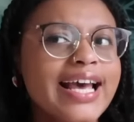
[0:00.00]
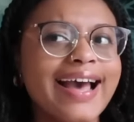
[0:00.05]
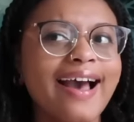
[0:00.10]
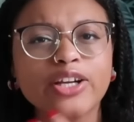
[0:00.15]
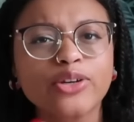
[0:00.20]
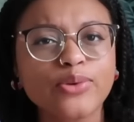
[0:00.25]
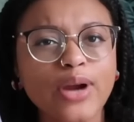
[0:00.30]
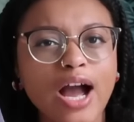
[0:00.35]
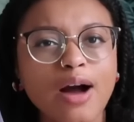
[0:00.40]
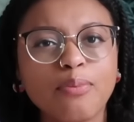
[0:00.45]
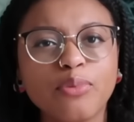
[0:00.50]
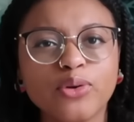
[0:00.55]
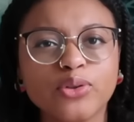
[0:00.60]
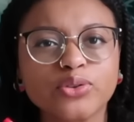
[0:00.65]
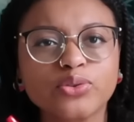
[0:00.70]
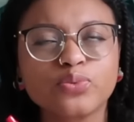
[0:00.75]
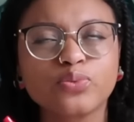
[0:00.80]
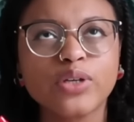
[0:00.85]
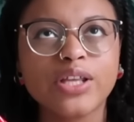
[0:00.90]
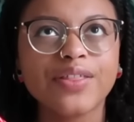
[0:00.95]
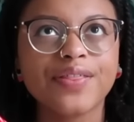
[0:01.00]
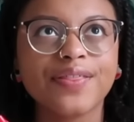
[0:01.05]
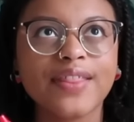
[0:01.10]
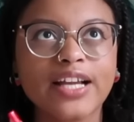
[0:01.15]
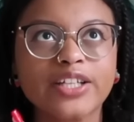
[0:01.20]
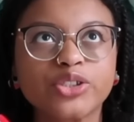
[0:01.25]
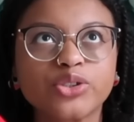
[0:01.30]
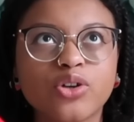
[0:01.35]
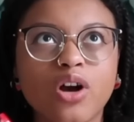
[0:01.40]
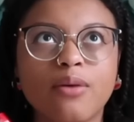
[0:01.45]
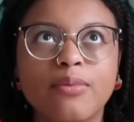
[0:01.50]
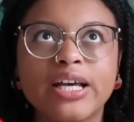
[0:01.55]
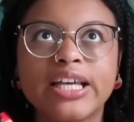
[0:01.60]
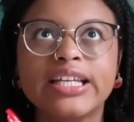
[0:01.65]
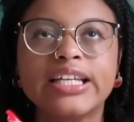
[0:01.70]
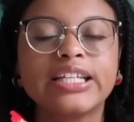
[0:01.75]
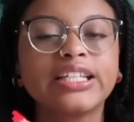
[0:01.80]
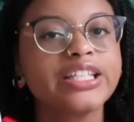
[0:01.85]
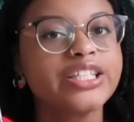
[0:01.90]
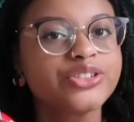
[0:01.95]
I grappled with that trauma
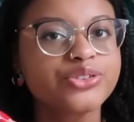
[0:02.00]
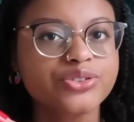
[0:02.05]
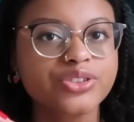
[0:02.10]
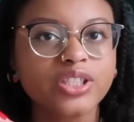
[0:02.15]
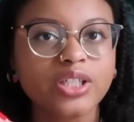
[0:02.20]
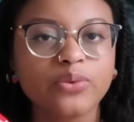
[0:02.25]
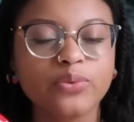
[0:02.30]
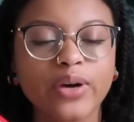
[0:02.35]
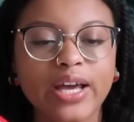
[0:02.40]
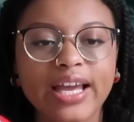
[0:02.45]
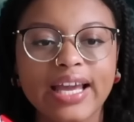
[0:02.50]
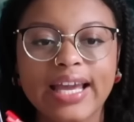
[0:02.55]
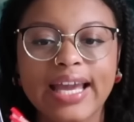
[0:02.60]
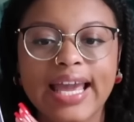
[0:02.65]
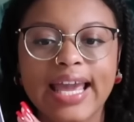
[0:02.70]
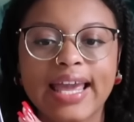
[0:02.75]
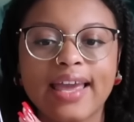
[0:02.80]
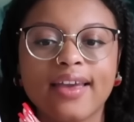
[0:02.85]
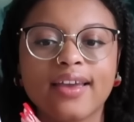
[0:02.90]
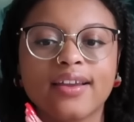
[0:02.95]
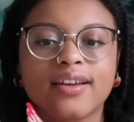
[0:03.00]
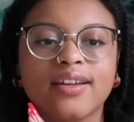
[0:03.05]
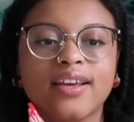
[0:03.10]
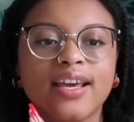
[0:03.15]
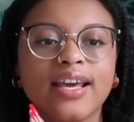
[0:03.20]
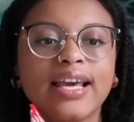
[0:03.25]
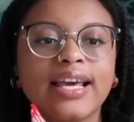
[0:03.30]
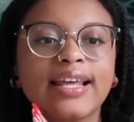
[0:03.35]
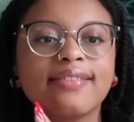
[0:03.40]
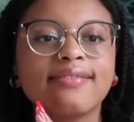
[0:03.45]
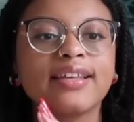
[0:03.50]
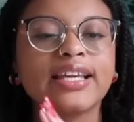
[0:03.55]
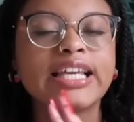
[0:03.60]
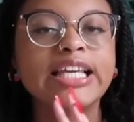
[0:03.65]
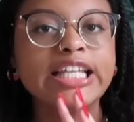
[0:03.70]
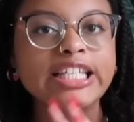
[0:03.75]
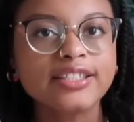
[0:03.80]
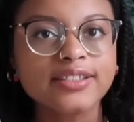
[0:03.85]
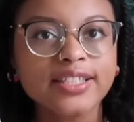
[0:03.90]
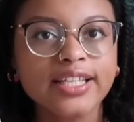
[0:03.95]
in an interesting way and the
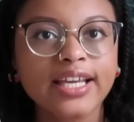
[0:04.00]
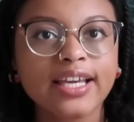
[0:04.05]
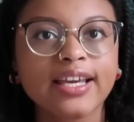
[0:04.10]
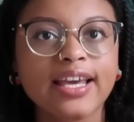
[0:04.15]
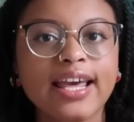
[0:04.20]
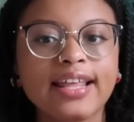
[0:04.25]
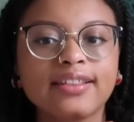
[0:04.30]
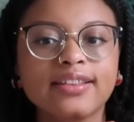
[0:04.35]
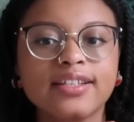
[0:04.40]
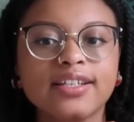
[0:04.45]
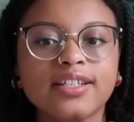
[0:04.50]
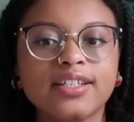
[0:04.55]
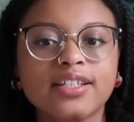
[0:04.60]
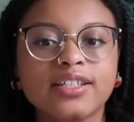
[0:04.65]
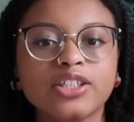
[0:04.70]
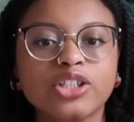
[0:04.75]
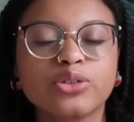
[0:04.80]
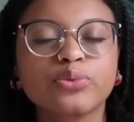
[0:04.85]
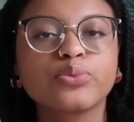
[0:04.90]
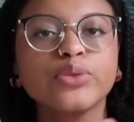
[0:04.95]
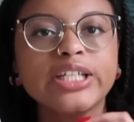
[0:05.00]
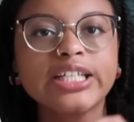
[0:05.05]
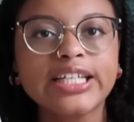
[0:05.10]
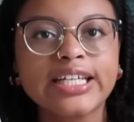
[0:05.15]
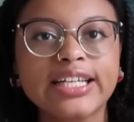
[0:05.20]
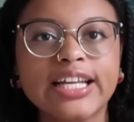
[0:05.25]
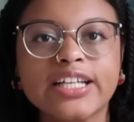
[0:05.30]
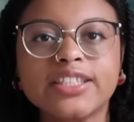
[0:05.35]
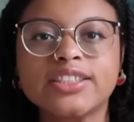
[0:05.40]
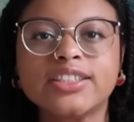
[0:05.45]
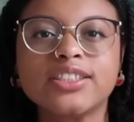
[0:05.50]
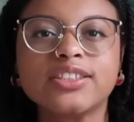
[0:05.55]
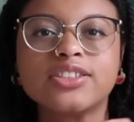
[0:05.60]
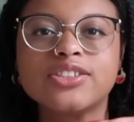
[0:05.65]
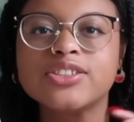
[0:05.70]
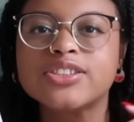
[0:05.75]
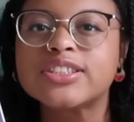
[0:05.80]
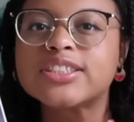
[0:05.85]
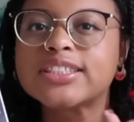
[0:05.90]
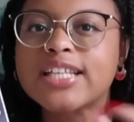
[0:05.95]
healing and the, the reconnection
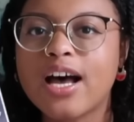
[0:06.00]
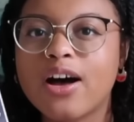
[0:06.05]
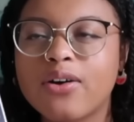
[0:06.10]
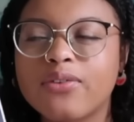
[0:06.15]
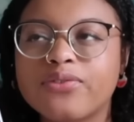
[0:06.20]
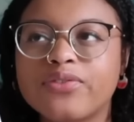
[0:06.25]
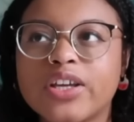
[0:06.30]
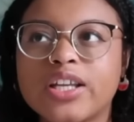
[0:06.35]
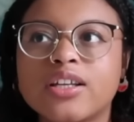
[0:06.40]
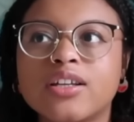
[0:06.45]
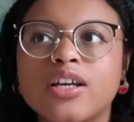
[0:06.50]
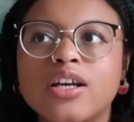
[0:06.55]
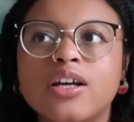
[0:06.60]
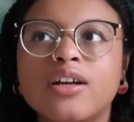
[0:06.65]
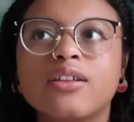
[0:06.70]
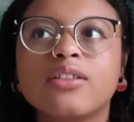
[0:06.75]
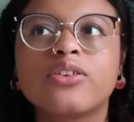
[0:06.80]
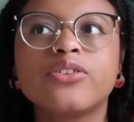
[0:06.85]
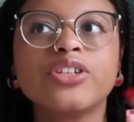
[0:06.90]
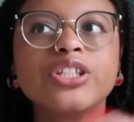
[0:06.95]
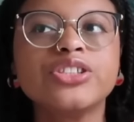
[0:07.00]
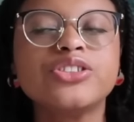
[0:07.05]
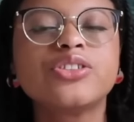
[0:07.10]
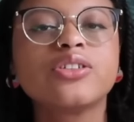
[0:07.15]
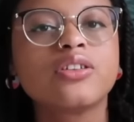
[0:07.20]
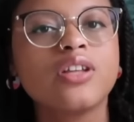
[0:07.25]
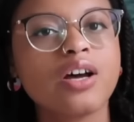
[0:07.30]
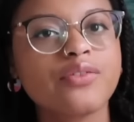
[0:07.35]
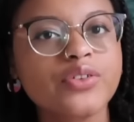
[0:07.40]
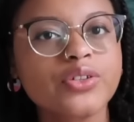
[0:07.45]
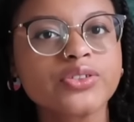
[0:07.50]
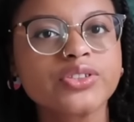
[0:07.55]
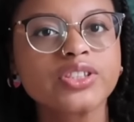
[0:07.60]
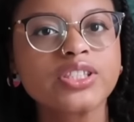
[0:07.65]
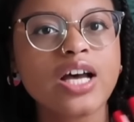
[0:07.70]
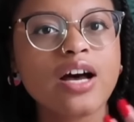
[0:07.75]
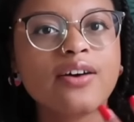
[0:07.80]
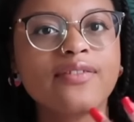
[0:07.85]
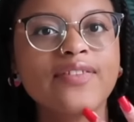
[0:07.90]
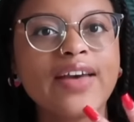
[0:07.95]
to self and learning to love
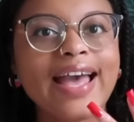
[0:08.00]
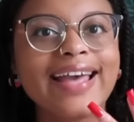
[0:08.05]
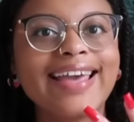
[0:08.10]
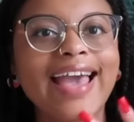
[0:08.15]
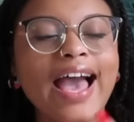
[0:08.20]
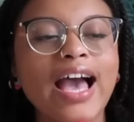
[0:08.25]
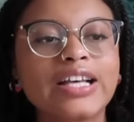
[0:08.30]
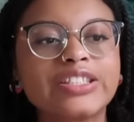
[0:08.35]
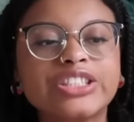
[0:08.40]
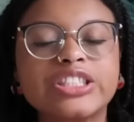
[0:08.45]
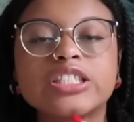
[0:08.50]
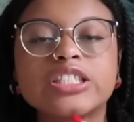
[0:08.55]
yourself as